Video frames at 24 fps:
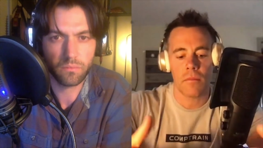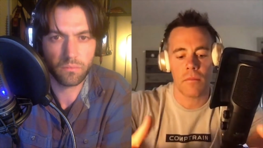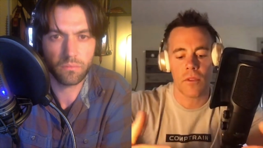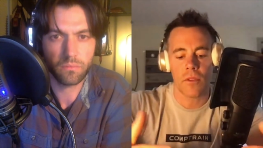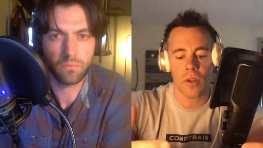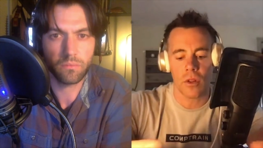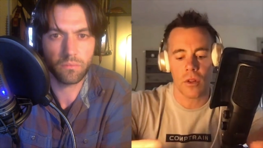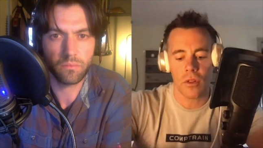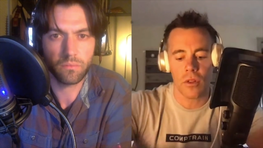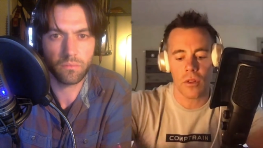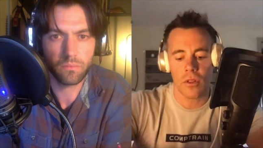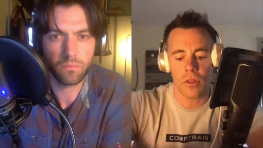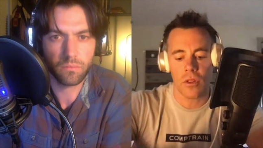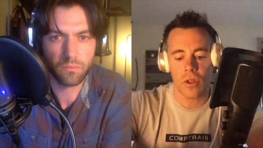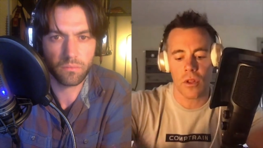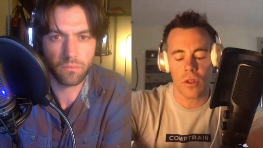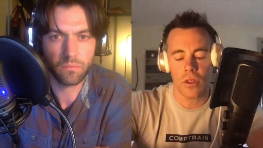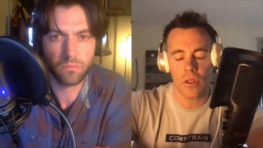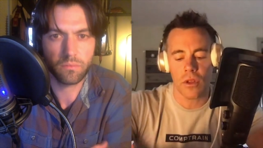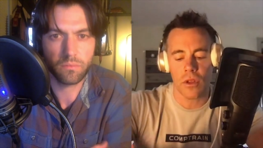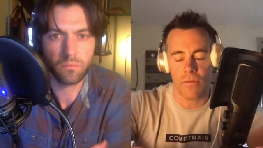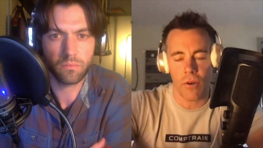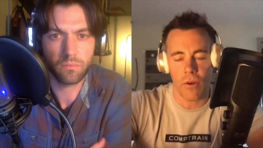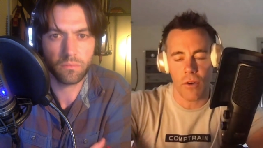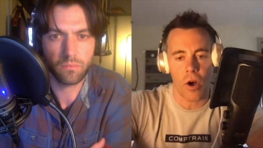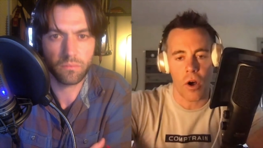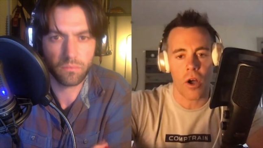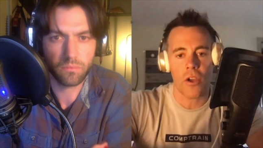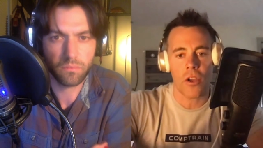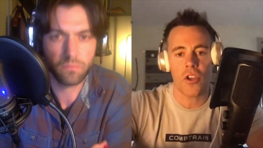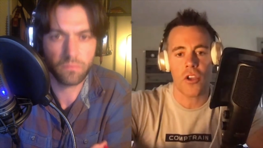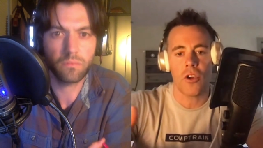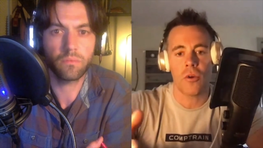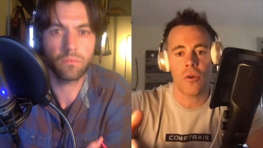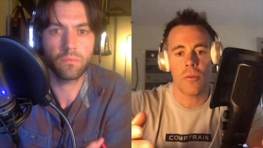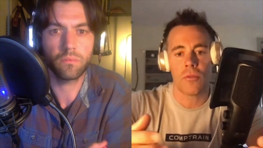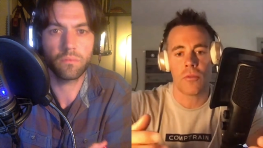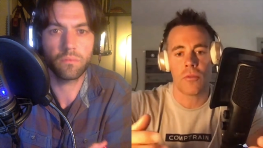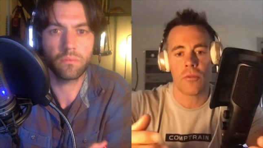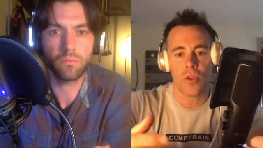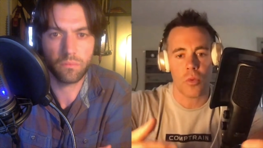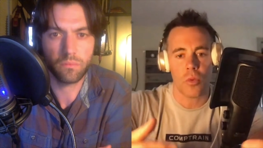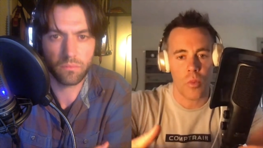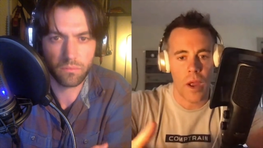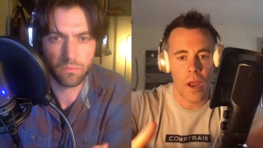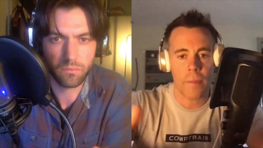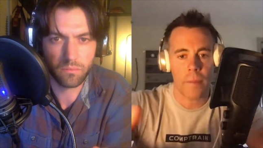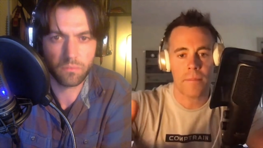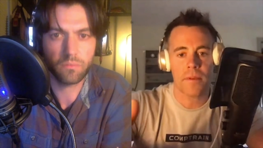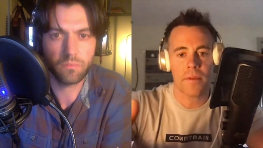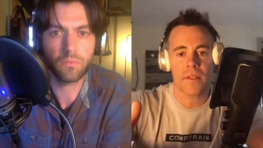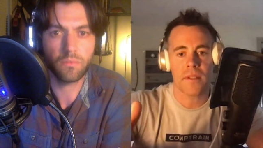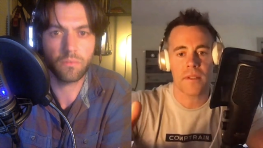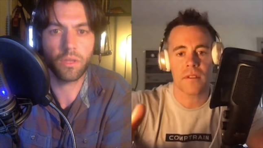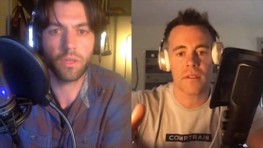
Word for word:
Speaker 1: the the, the volume, the reps,